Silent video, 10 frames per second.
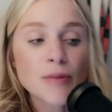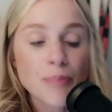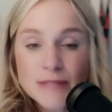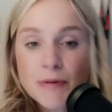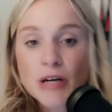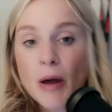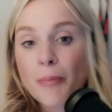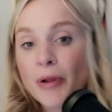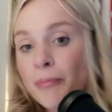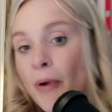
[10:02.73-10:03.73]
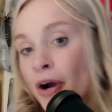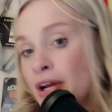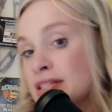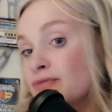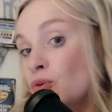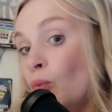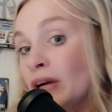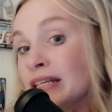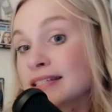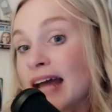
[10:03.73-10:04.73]
the best part about Built Bar is if you
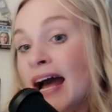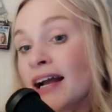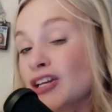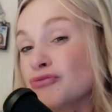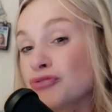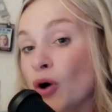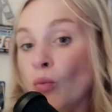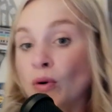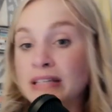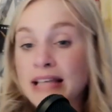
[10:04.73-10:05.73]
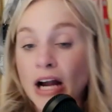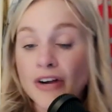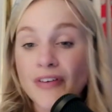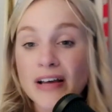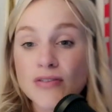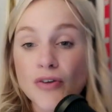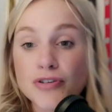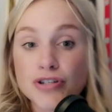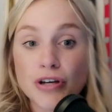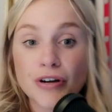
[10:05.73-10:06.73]
want a snack and you don't want to sacrifice all
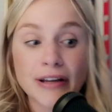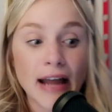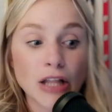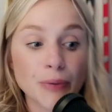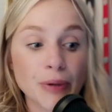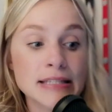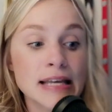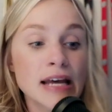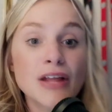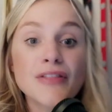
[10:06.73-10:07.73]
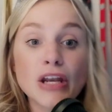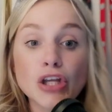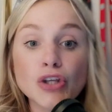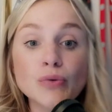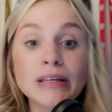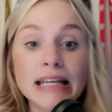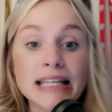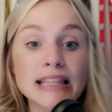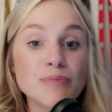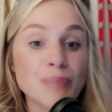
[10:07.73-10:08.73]
the sugar and calories, then you
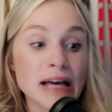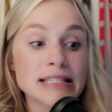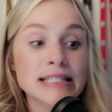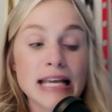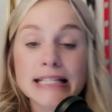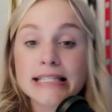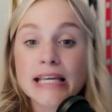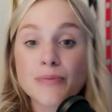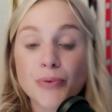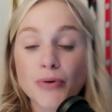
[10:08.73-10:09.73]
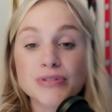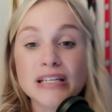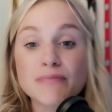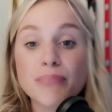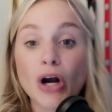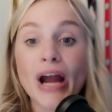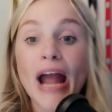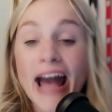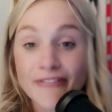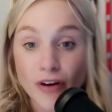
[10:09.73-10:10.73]
need the best tasting protein bar
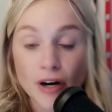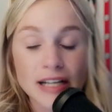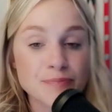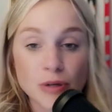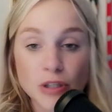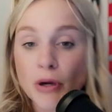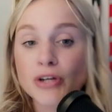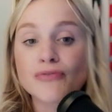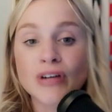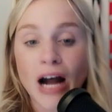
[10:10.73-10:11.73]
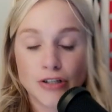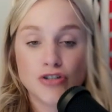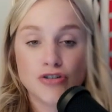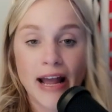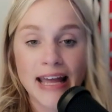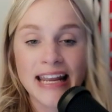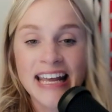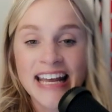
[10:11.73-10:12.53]
ever. It's Built Bar. You've got to try it.